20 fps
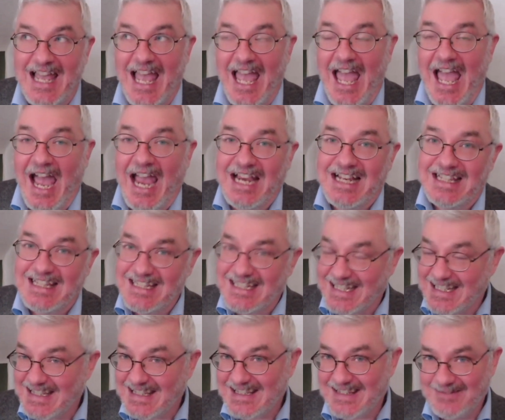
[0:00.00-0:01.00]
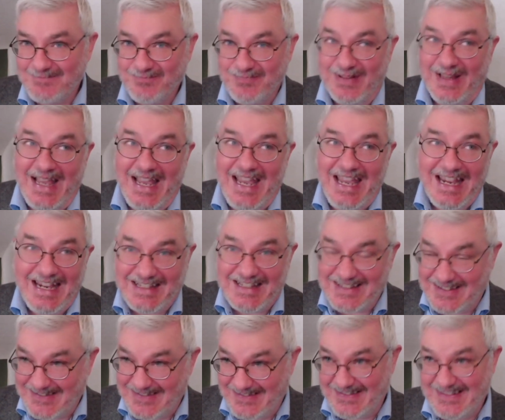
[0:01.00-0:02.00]
exodus,
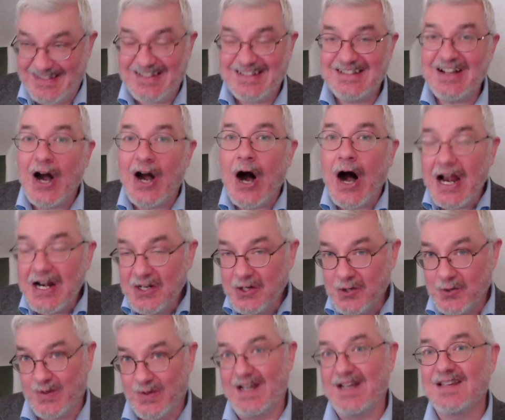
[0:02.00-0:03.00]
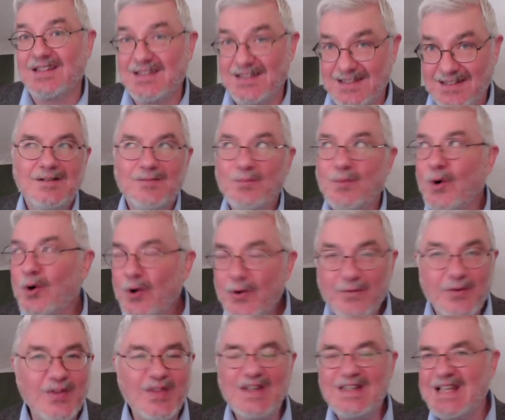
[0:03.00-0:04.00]
plagues, conquest.
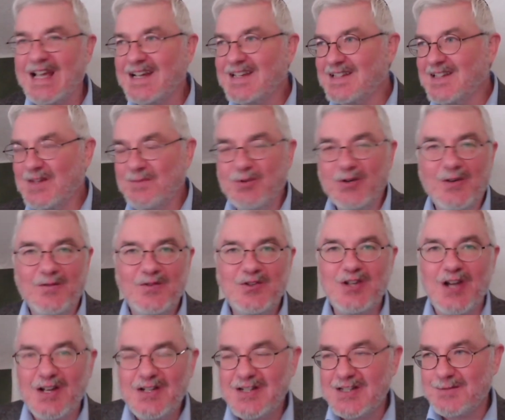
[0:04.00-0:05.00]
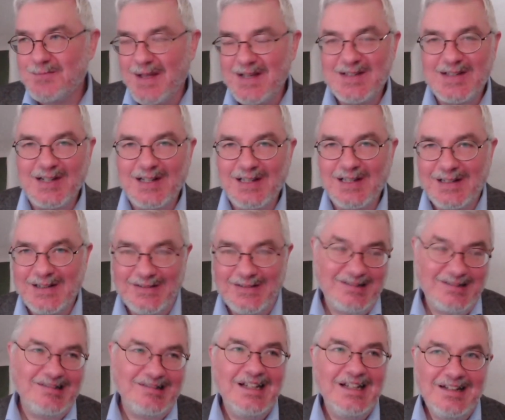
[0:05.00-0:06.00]
Moreover, the text in the book of Judges makes it clear
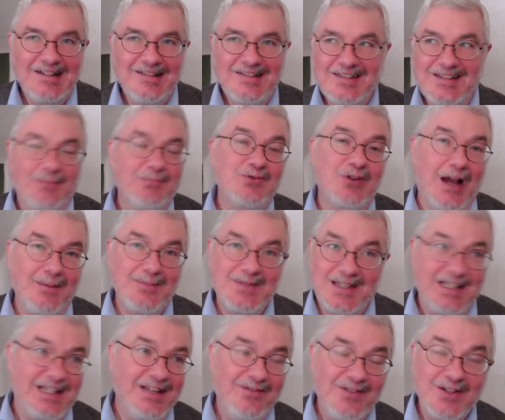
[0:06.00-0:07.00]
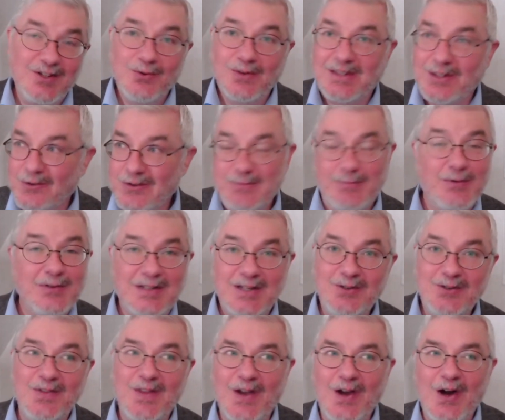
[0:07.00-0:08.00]
that some tribes didn't even do what they were supposed to do
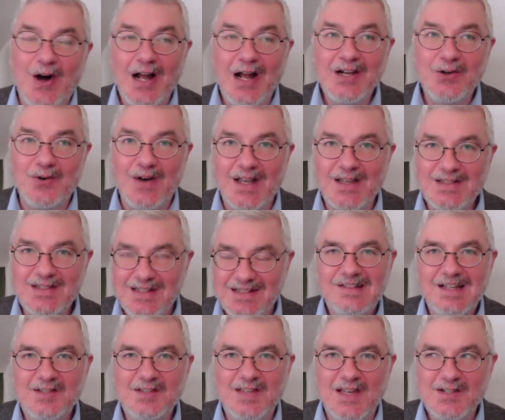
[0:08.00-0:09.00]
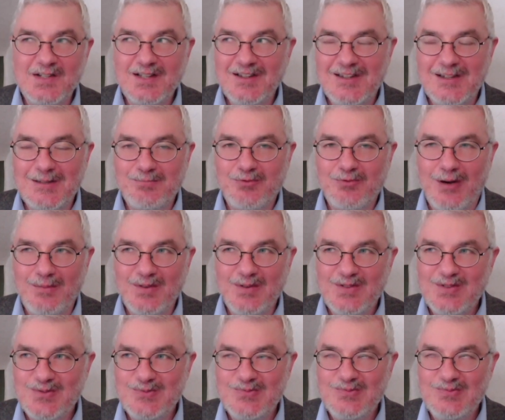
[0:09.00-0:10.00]
in the conquest, and essentially this promise